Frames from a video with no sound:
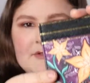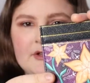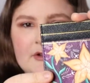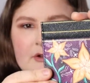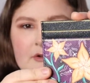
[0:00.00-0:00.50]

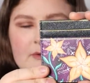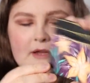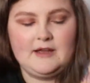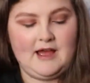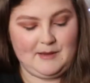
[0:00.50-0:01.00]
so
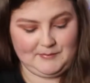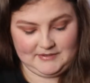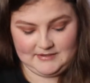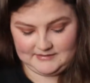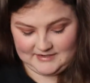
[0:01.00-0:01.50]

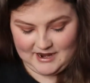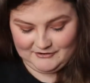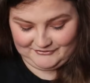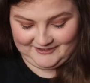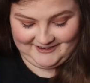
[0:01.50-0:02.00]
happy to have
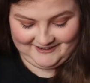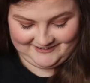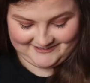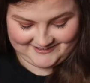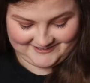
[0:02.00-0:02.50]
this.